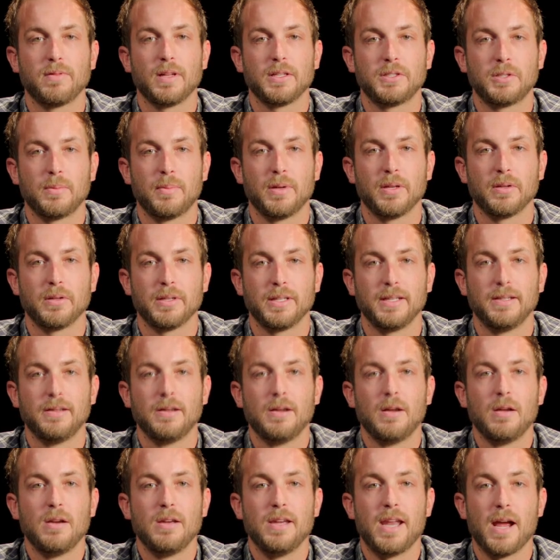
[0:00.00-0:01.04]
flexibility.
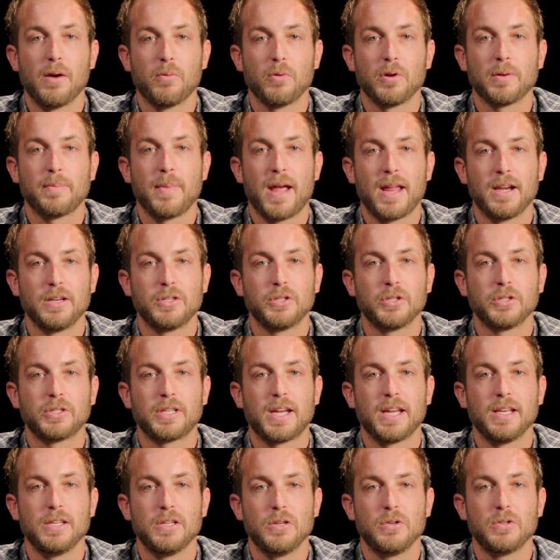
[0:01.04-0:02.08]
Network managers
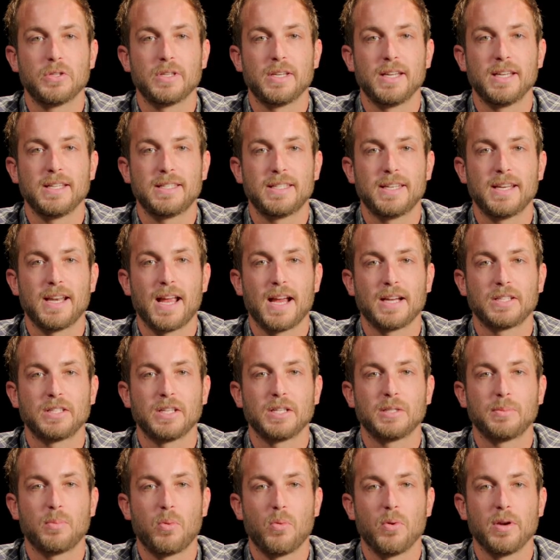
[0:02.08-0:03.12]
can use an instant
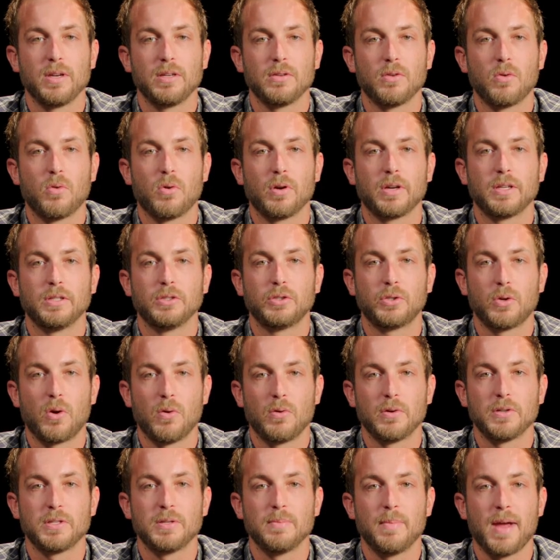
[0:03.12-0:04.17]
access point or a
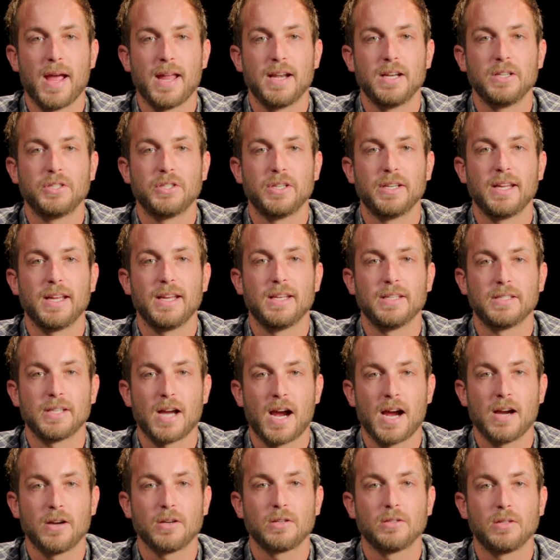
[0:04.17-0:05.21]
controller to manage an
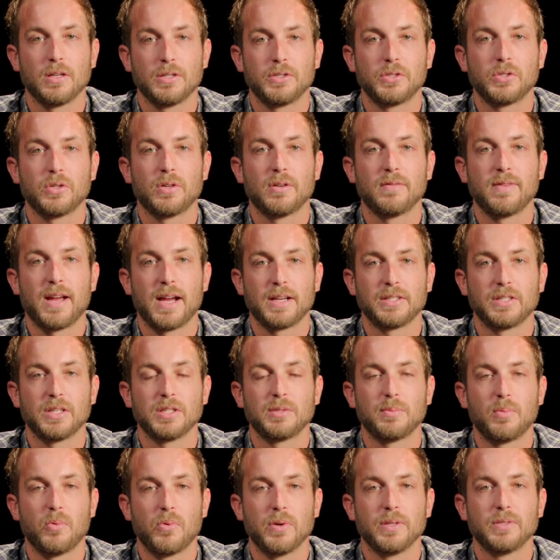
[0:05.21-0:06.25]
entire cluster of access
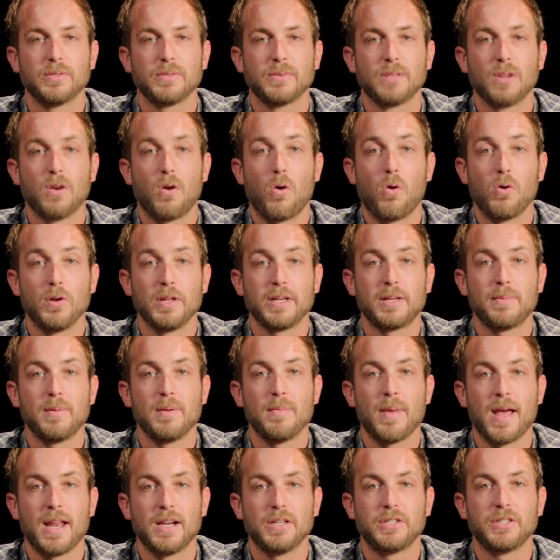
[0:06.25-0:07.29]
points, or they can be
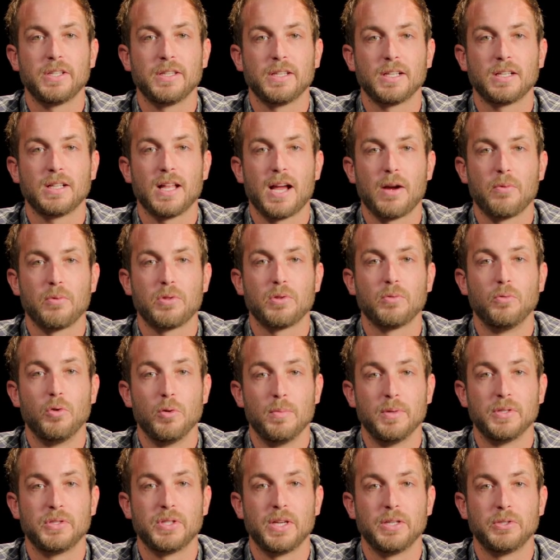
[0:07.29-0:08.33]
managed in the cloud with
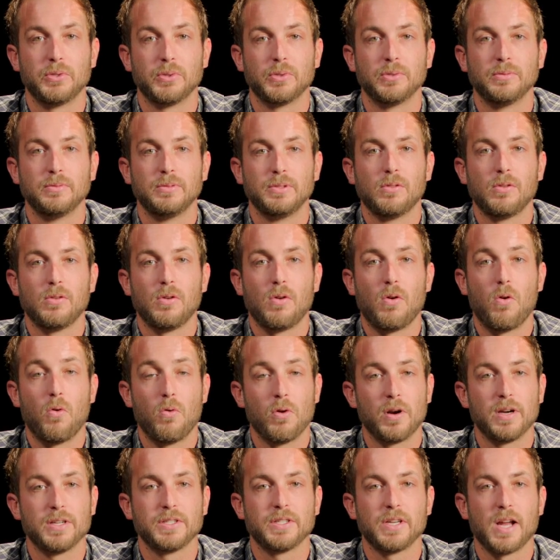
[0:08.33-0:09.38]
Aruba Central,
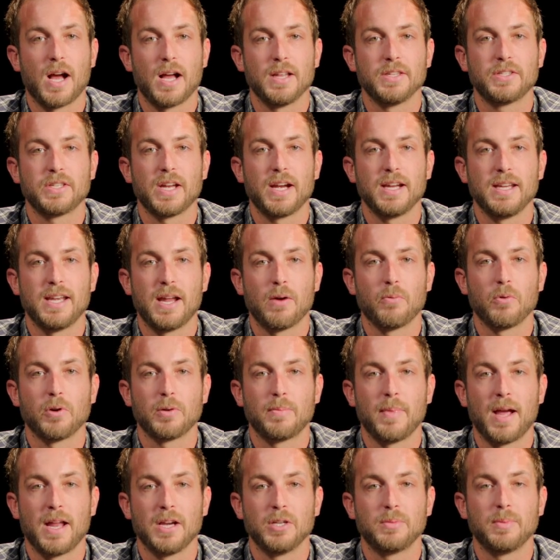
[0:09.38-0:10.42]
or as an on site
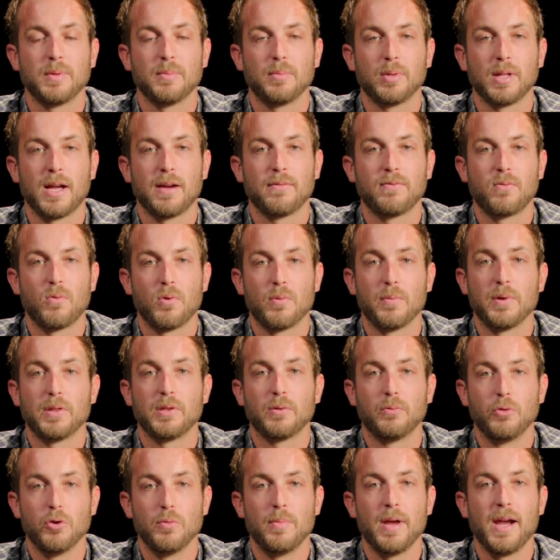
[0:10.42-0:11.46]
network management platform with
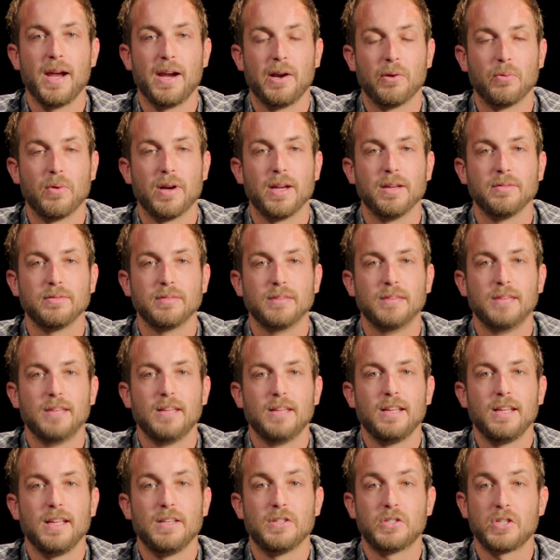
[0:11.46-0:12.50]
Aruba Airwave.
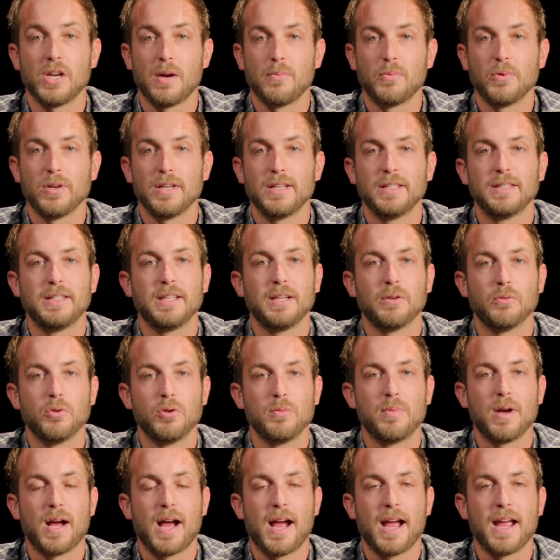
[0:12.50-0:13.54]
In summary, the
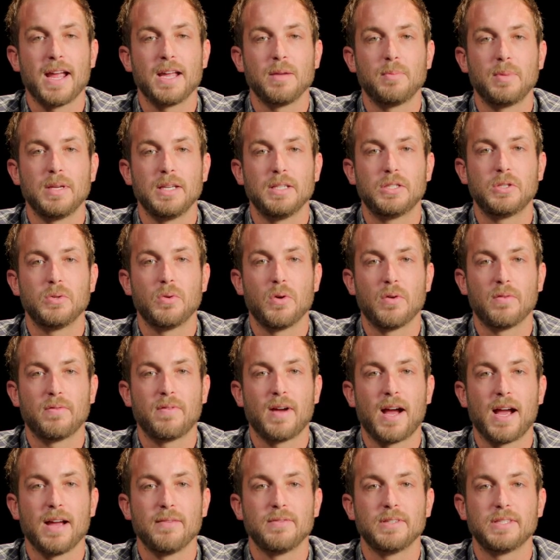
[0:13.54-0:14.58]
Aruba IAP
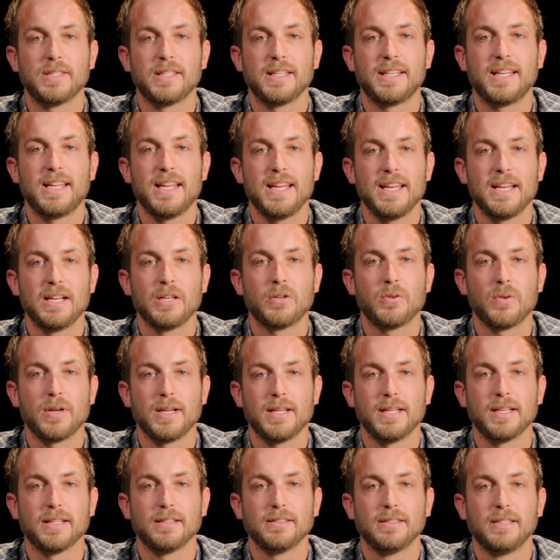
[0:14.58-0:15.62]
205 is the key
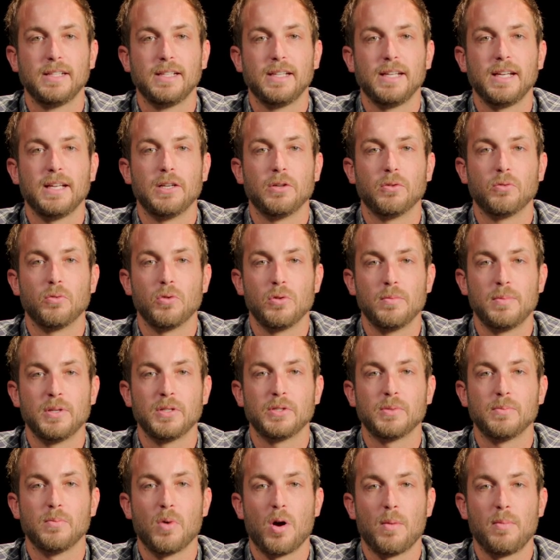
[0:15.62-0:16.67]
ingredient in
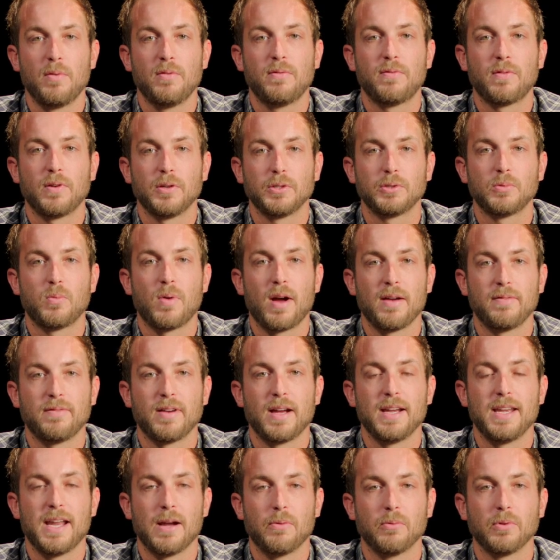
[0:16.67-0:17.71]
Aruba's mobile first Wi
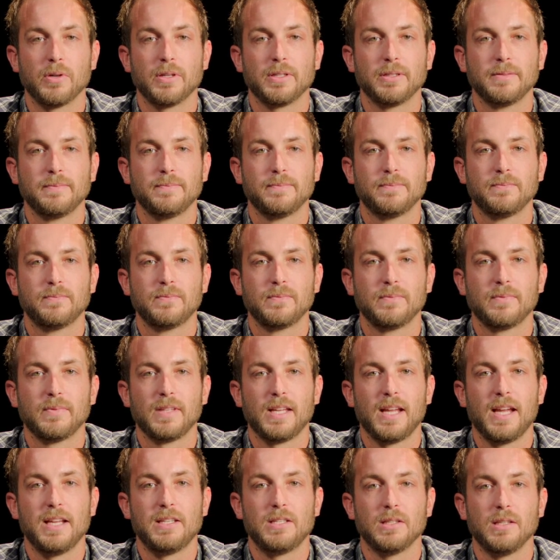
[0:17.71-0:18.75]
Fi network.
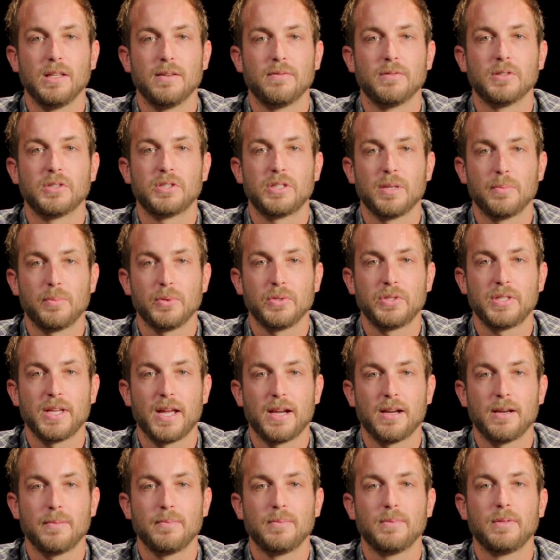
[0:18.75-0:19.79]
It delivers simple
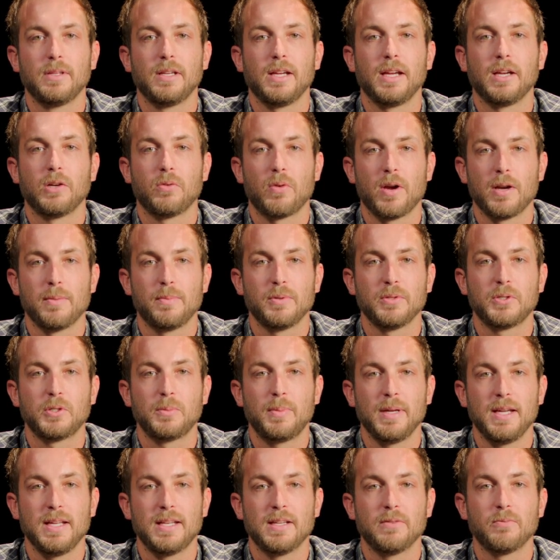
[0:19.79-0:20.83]
setup, incredible
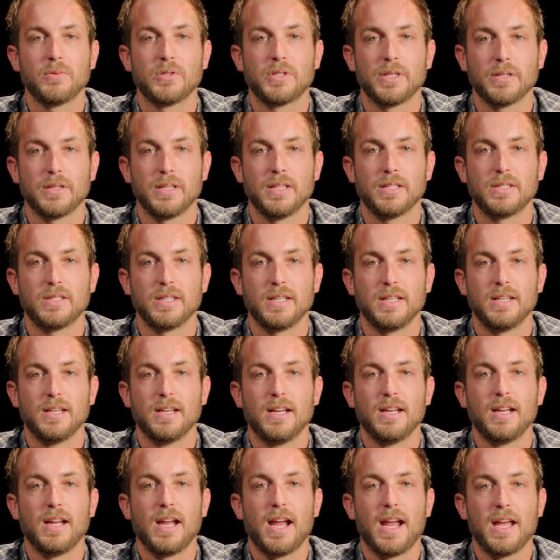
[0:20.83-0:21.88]
speed and resiliency,
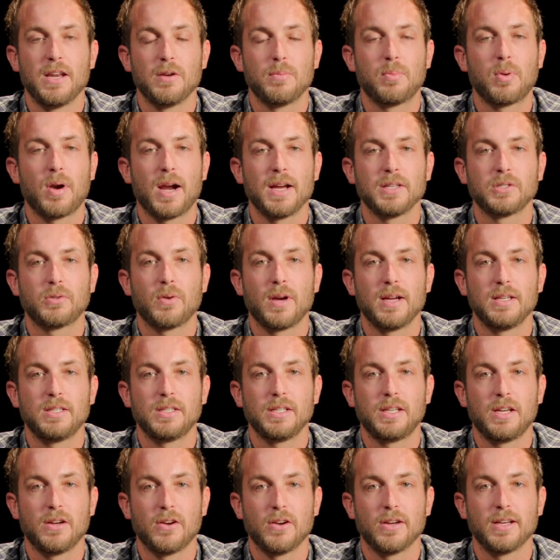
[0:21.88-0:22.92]
enterprise grade
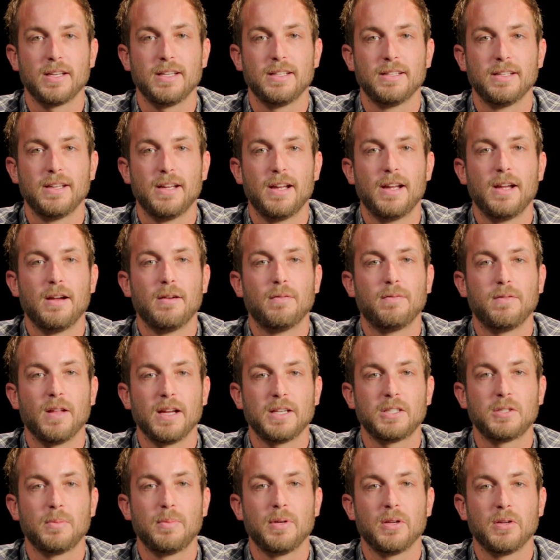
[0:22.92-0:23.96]
security,
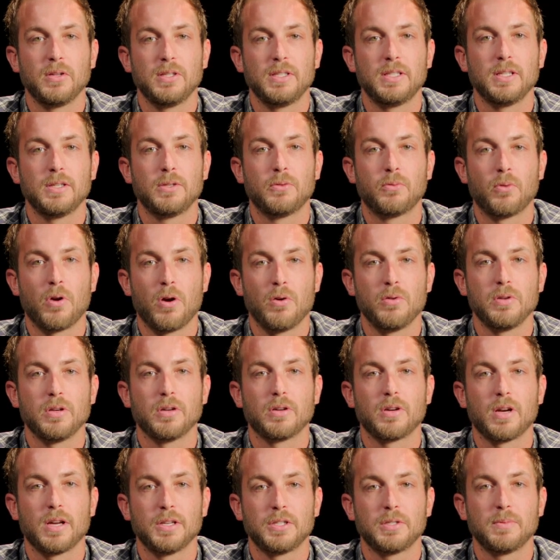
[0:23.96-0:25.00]
flexibility to grow your
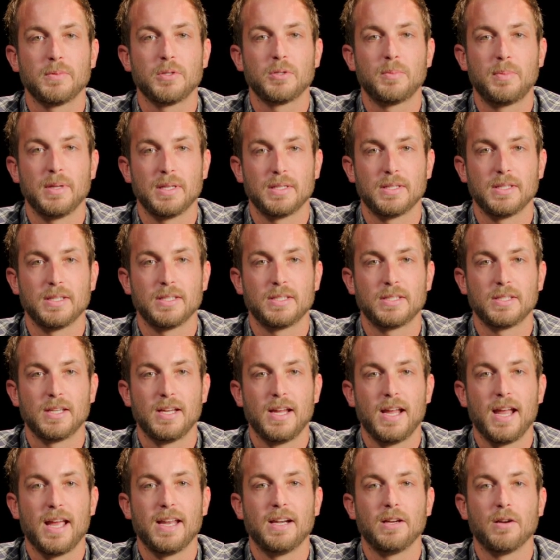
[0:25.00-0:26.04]
customer's business,
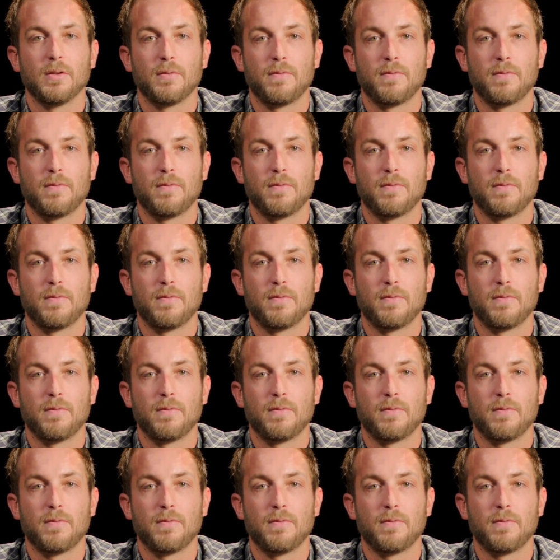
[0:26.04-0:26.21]
and an